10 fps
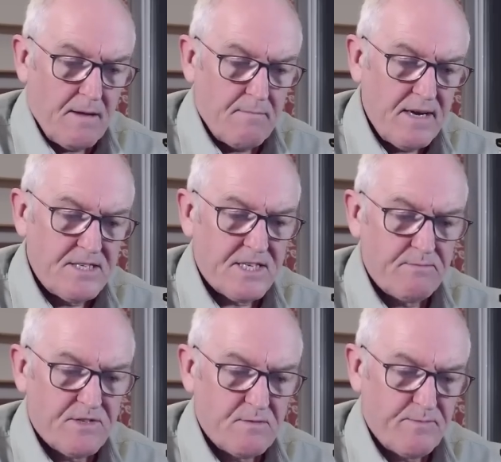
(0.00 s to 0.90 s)
Main
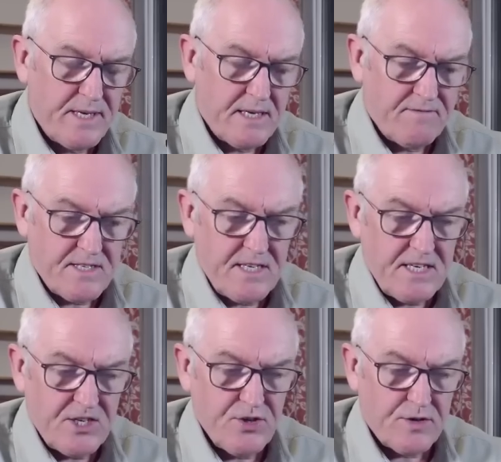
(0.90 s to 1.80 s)
symptoms being
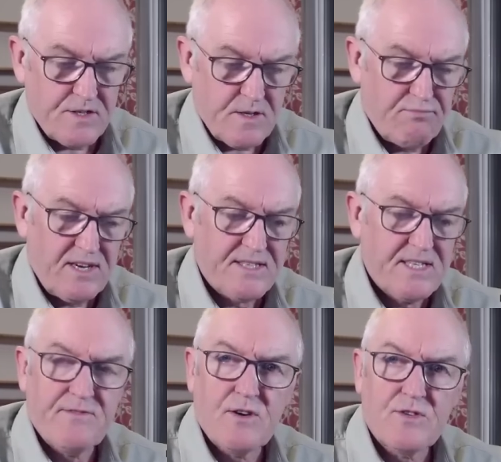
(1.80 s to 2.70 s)
fatigue, shortness of breath,
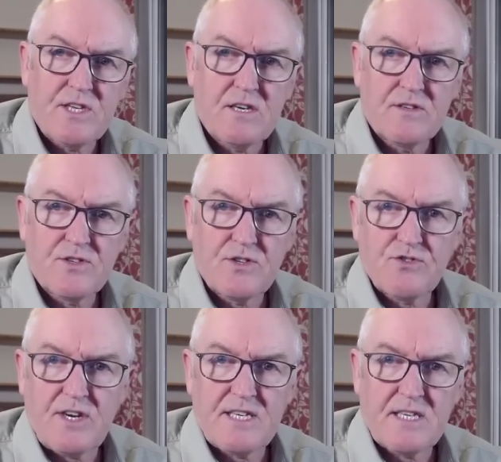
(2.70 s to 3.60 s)
difficulty
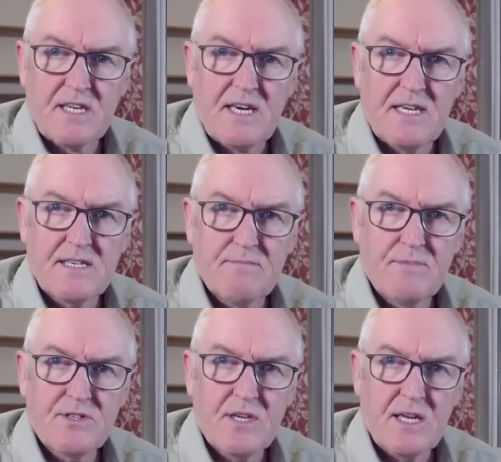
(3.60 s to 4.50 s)
concentrating and
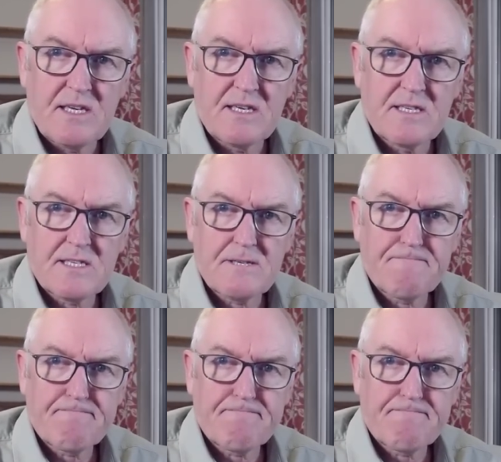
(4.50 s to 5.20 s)
muscle aches.